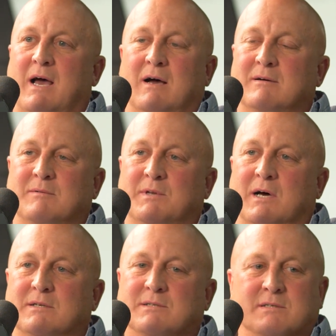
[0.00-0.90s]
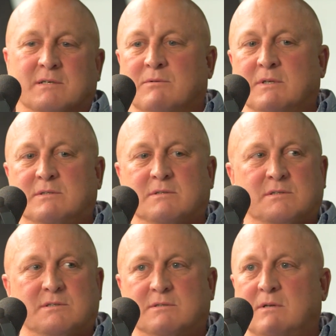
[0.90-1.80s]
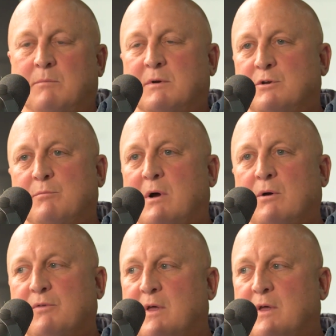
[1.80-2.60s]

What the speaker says: Yeah, I'm done. So I was like, well, let's just, I'm going to do my